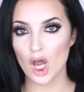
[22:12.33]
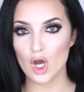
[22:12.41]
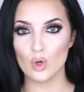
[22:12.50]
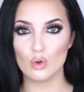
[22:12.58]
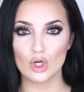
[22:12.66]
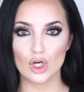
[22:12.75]

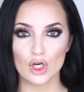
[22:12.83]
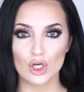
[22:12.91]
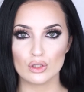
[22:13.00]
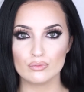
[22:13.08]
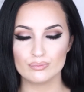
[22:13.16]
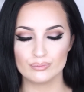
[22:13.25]
Oh
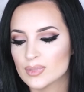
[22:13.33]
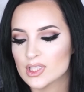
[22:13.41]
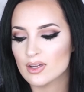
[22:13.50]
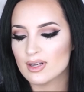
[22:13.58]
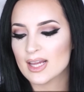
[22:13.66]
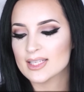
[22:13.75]
girl. So
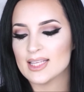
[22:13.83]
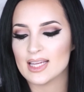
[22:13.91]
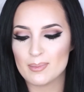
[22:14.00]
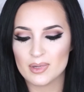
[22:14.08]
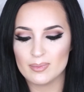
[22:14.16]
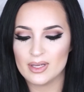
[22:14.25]
next thing I'm
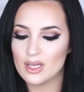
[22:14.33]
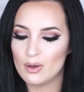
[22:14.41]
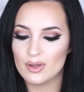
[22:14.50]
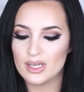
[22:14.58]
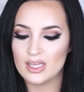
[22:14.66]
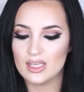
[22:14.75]
gonna be
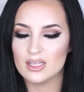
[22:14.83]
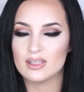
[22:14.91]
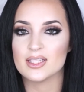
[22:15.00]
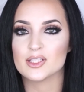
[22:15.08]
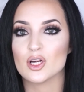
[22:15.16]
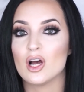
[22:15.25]
going in,
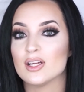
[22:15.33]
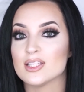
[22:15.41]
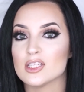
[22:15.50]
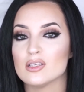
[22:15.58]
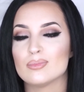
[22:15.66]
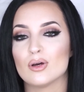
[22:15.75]
these are
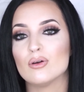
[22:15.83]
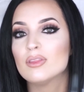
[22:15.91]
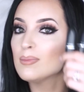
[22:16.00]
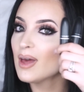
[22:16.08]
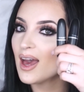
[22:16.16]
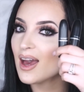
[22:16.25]
also both
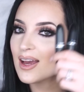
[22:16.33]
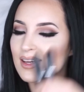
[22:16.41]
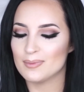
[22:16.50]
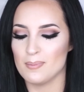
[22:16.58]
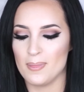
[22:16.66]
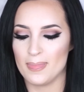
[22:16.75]
MAC.
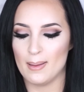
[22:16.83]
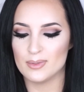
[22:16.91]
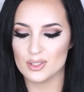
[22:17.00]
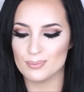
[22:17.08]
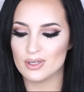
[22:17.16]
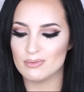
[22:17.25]
I'm
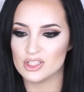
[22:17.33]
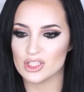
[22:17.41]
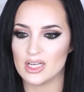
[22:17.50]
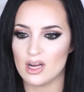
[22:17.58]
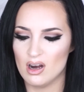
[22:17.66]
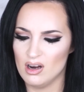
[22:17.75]
doing pretty much
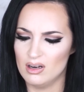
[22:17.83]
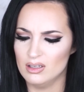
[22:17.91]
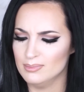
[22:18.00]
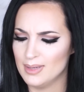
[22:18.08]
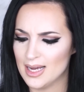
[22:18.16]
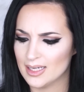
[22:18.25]
like all
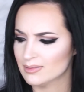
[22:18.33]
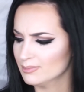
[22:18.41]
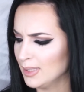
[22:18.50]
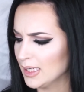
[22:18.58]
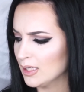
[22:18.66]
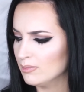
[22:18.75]
MAC
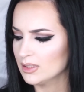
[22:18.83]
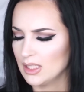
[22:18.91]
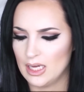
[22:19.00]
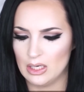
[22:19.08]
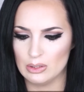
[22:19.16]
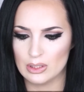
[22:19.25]
makeup today.
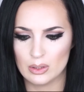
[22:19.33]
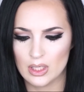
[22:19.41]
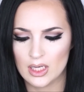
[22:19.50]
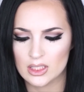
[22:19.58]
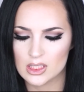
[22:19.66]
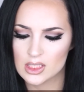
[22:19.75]
I don't know
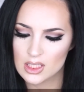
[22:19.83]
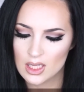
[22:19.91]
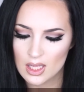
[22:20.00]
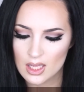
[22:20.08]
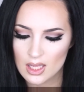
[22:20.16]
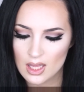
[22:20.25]
why,
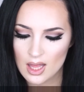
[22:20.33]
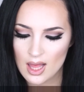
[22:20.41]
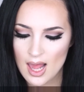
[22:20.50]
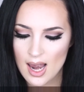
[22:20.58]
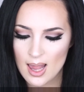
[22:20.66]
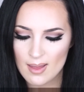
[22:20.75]

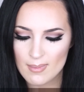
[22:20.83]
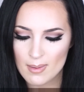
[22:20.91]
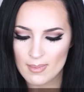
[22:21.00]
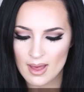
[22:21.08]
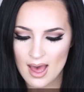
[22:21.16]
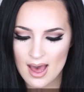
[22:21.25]
I love my
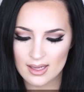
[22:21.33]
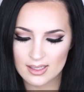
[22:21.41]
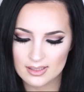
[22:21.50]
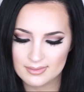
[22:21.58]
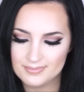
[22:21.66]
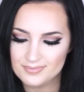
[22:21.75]

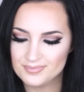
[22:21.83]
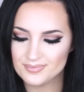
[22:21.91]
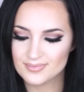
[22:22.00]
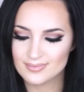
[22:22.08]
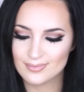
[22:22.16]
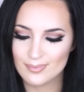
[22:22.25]

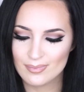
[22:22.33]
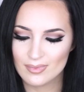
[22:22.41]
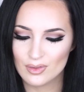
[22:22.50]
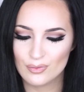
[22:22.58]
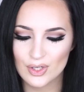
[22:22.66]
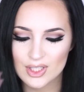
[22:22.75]
MAC.
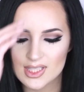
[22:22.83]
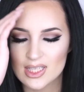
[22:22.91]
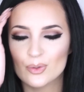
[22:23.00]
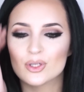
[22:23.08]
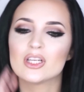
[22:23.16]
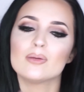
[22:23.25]
First thing
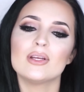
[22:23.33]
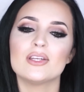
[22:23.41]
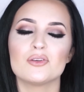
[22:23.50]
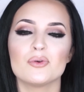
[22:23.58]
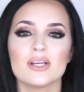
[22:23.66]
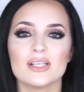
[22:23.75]
we're gonna be
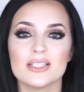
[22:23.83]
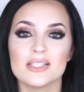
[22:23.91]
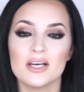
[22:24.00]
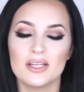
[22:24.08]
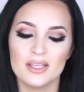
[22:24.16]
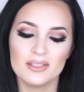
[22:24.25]
doing is
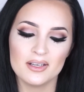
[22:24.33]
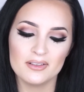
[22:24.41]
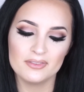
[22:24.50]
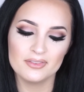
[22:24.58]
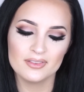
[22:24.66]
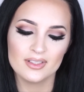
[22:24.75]
Honeylove.
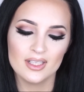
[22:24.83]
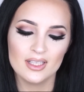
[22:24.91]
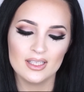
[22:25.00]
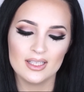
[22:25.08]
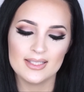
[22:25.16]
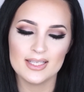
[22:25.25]

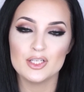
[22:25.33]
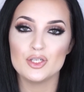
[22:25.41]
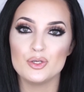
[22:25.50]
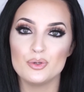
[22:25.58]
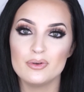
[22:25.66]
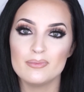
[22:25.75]
It's a
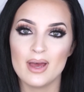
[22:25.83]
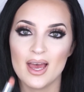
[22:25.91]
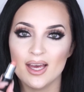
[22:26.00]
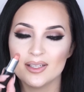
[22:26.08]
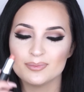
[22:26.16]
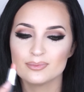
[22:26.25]
nude
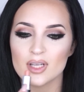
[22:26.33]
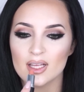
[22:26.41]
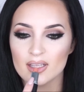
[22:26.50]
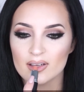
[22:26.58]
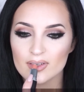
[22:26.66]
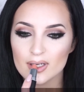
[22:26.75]
matte, I
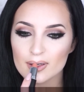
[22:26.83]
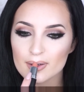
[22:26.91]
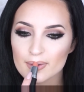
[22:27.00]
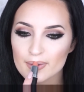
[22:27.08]
love it.